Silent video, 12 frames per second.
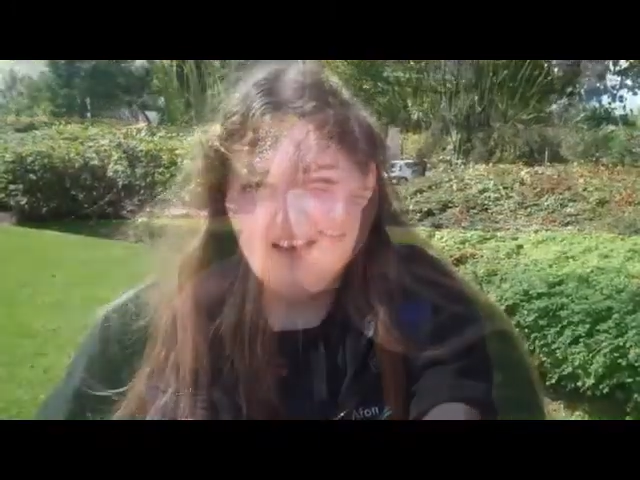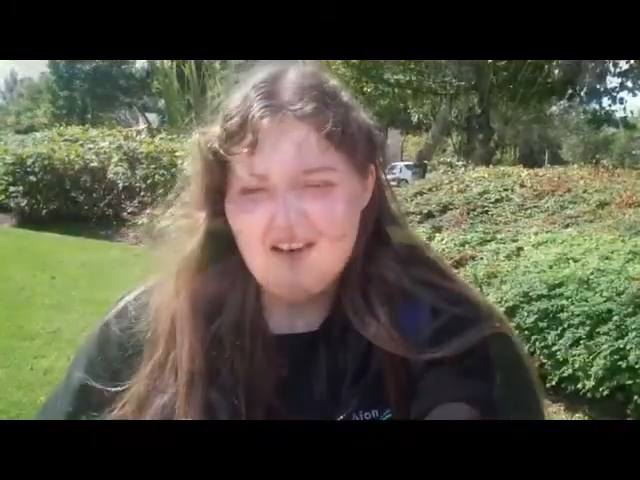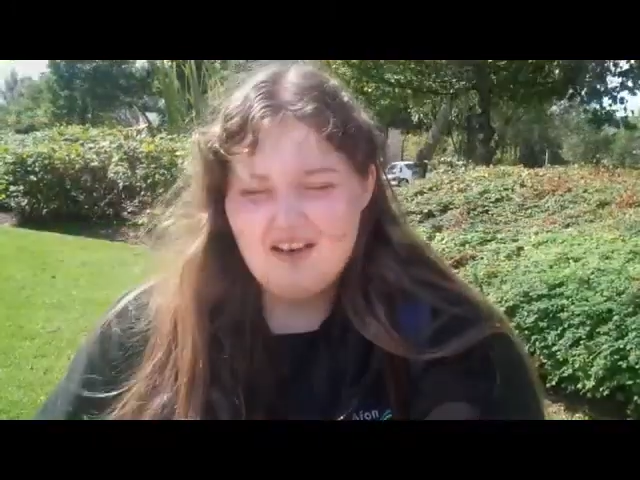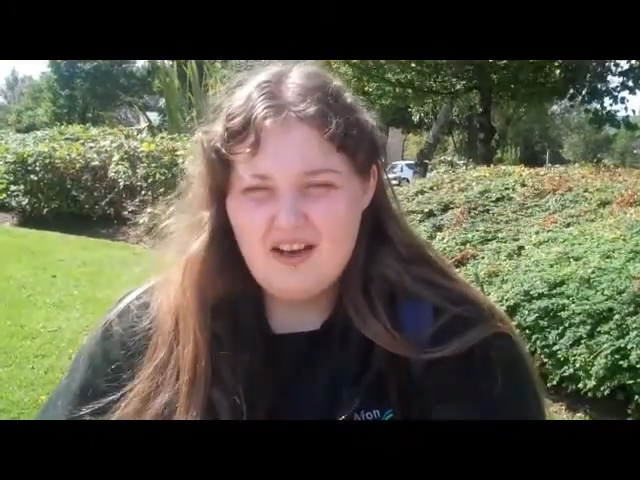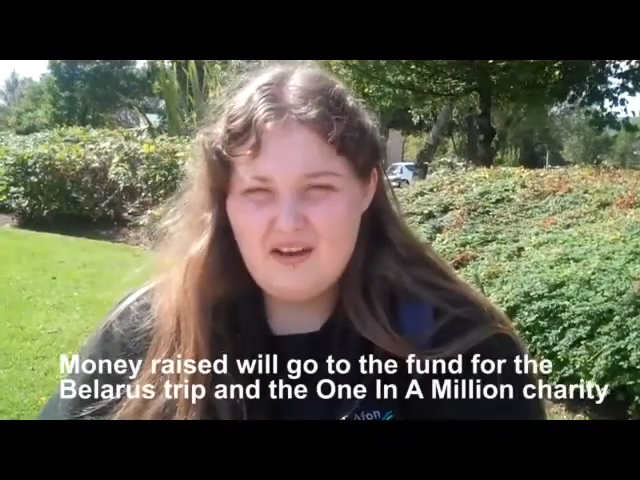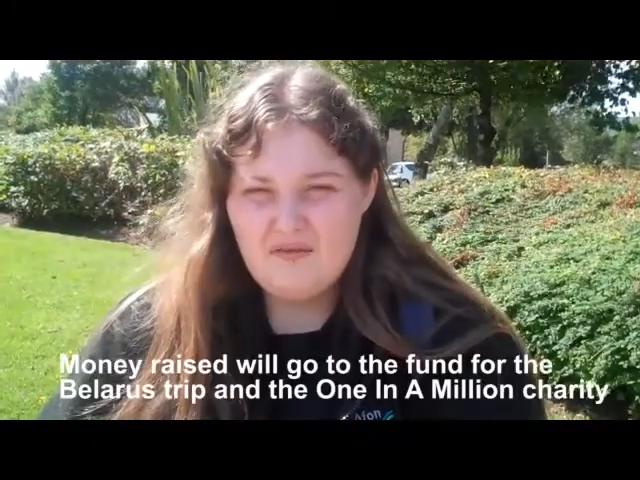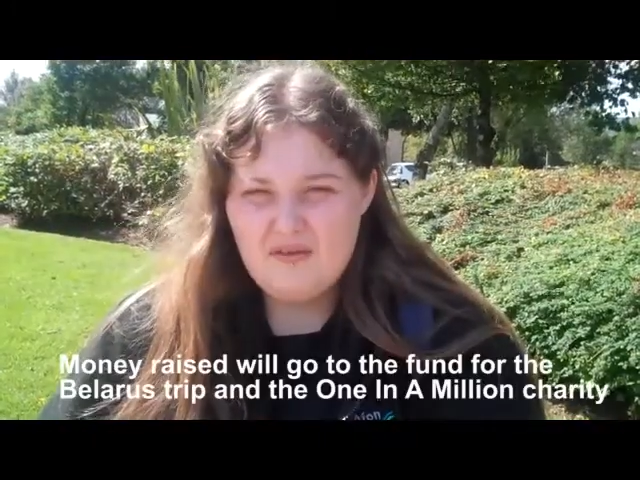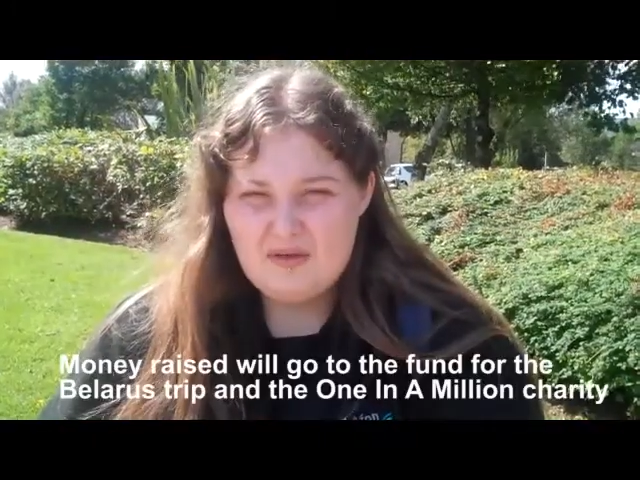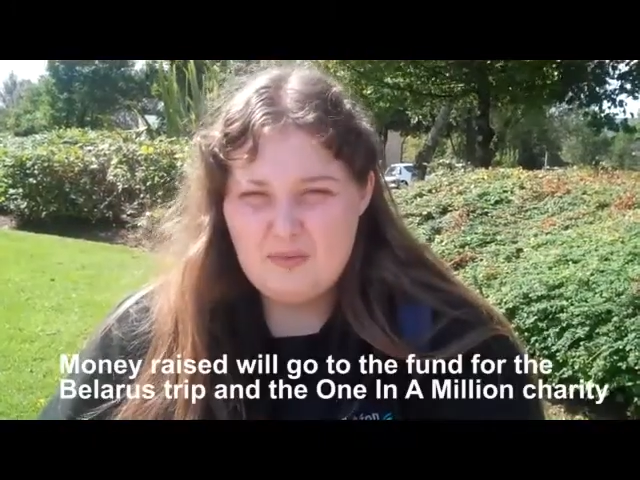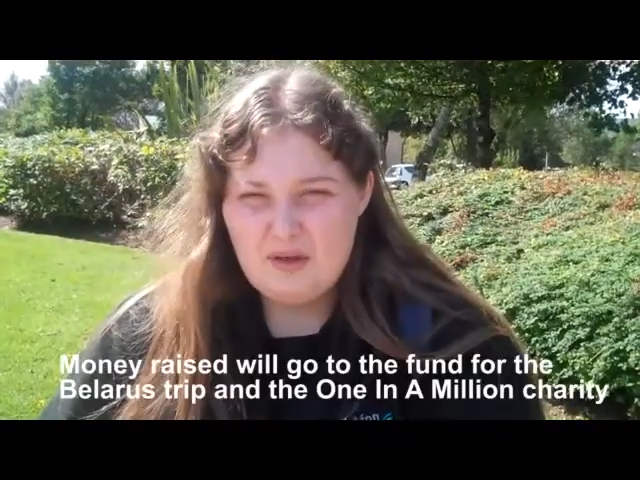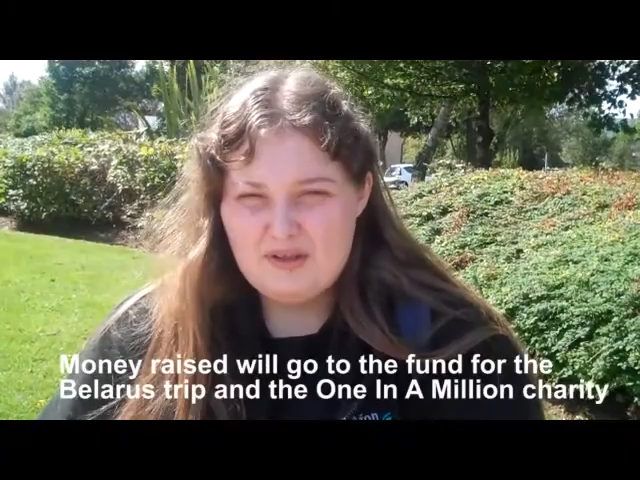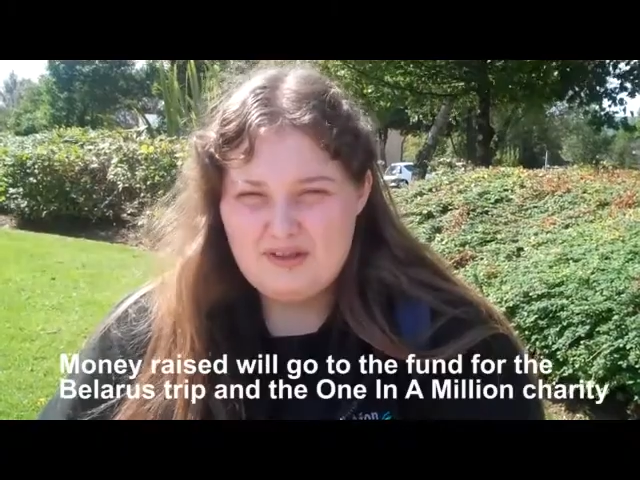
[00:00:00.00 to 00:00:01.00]
Look out for
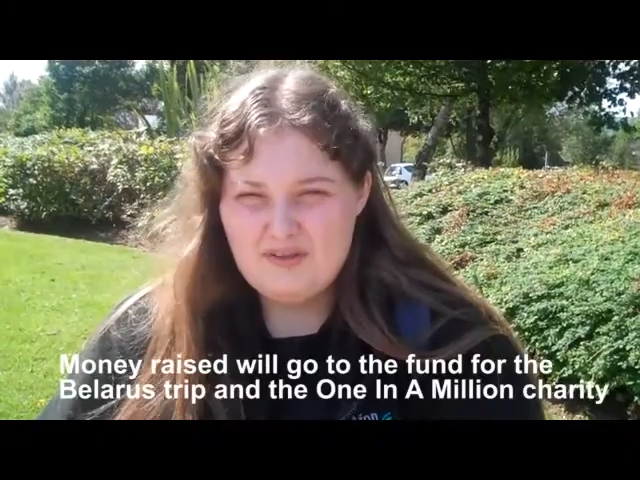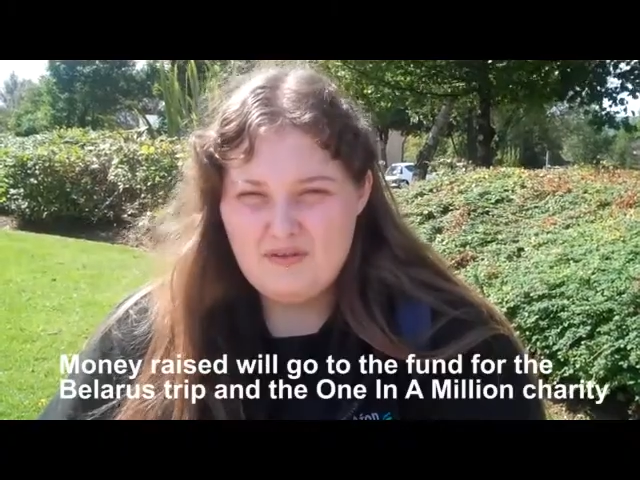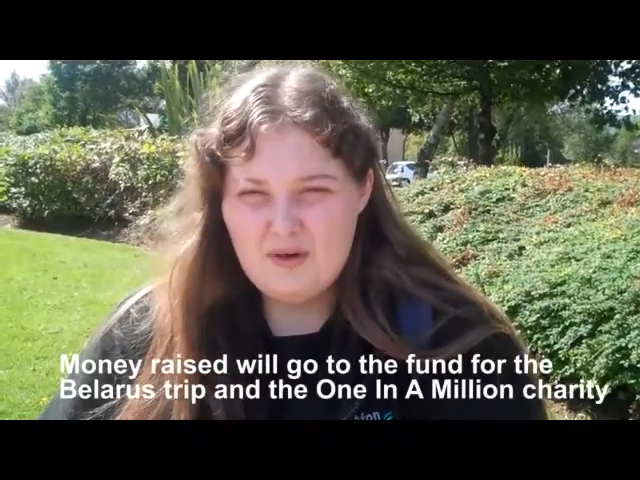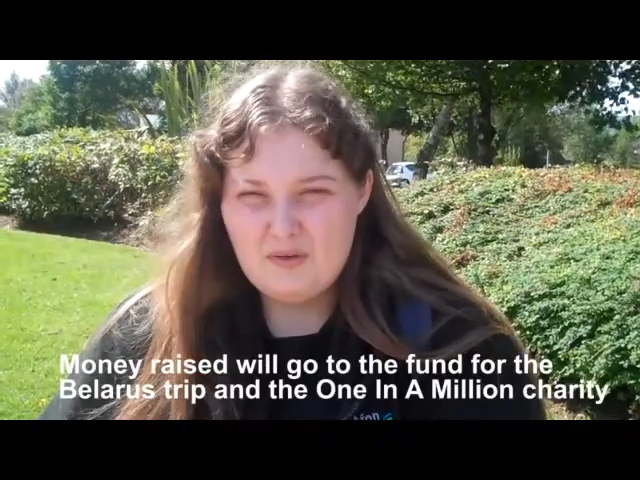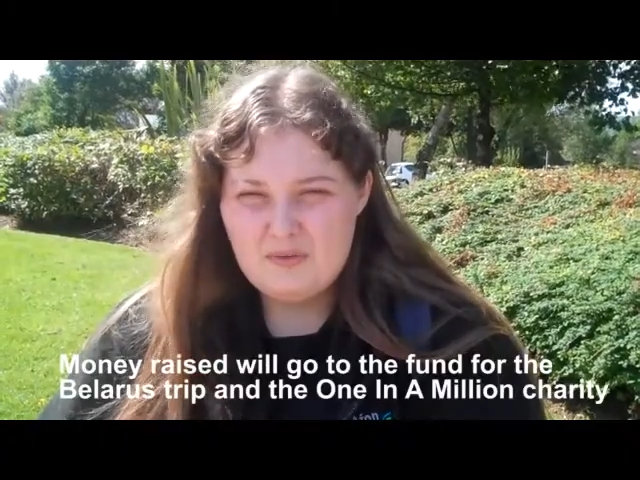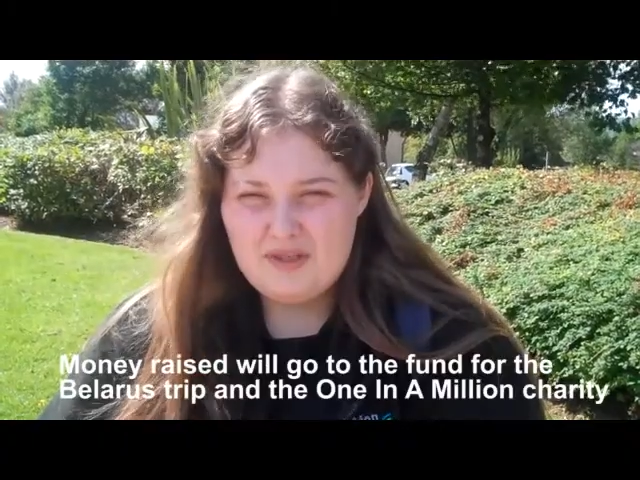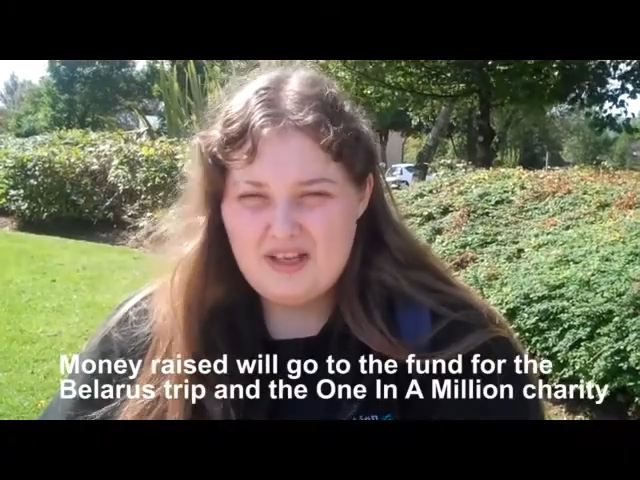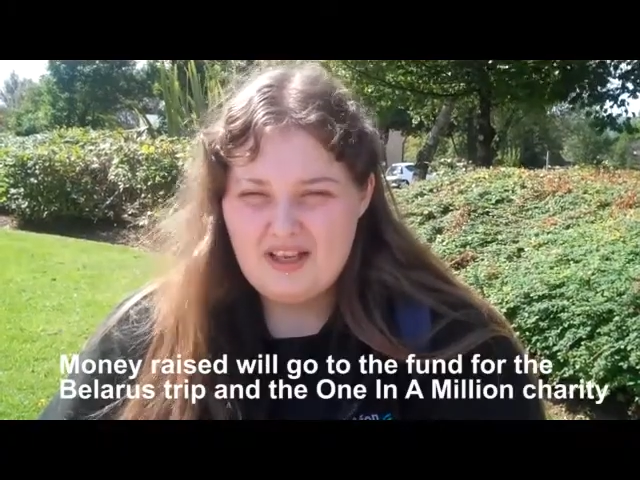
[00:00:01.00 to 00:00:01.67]
sponsor forms